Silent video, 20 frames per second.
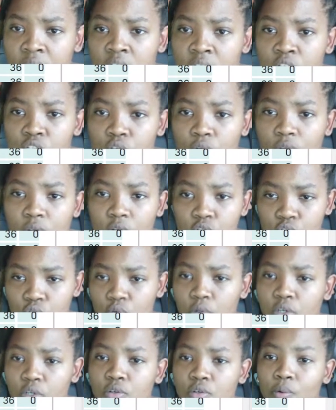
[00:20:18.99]
So there's
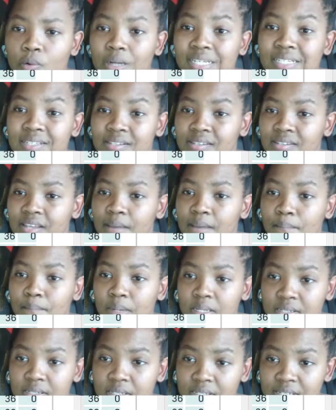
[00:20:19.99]
2021 December,
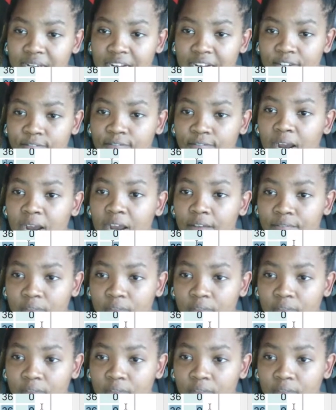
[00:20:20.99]
695,